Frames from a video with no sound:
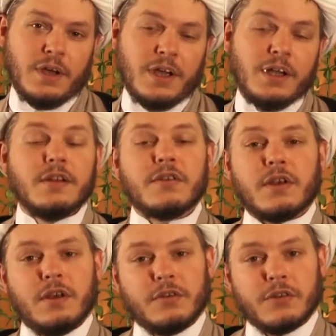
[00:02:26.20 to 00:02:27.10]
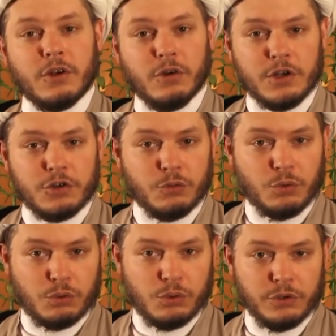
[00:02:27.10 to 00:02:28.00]
In this case, the narration
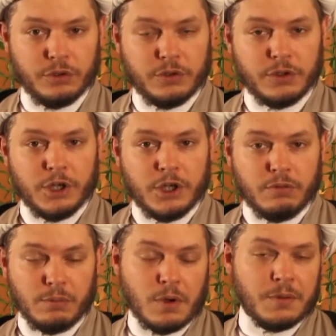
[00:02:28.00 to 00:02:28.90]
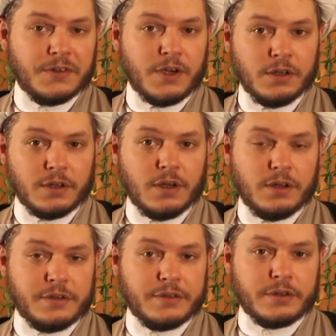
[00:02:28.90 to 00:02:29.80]
reported from Imam Sadiq
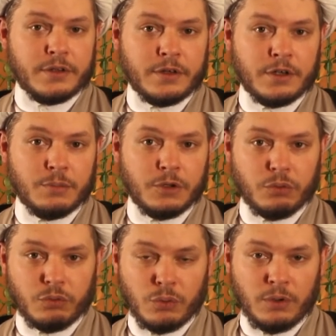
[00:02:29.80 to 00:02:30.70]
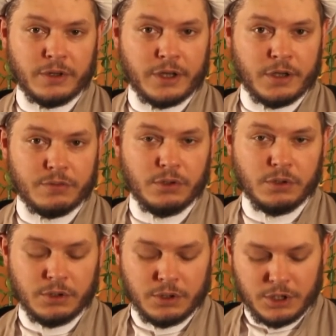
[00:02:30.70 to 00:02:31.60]
alayhi salam in Usul al-Kafi,
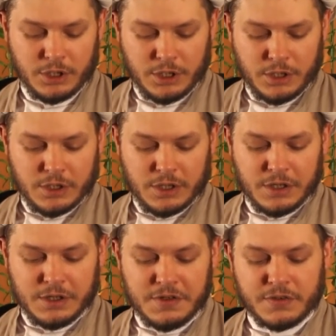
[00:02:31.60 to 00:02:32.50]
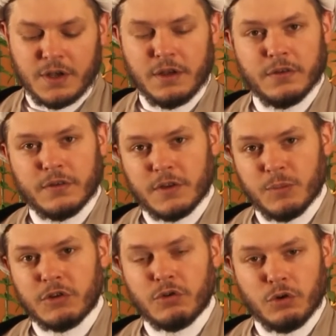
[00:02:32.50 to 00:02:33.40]
he says that the
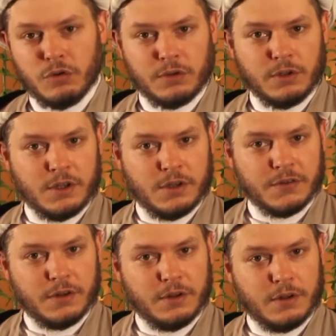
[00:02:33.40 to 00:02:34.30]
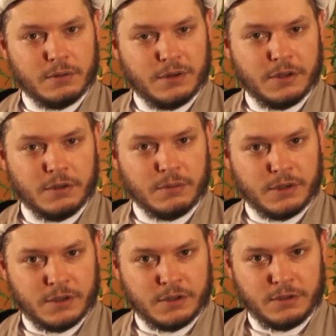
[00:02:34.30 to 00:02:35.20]
Messenger of Allah sallallahu alayhi
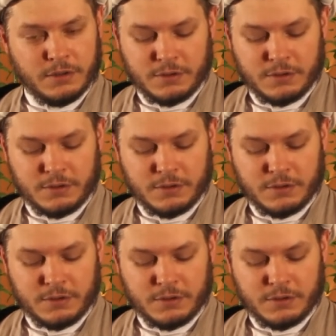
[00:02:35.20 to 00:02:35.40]
wa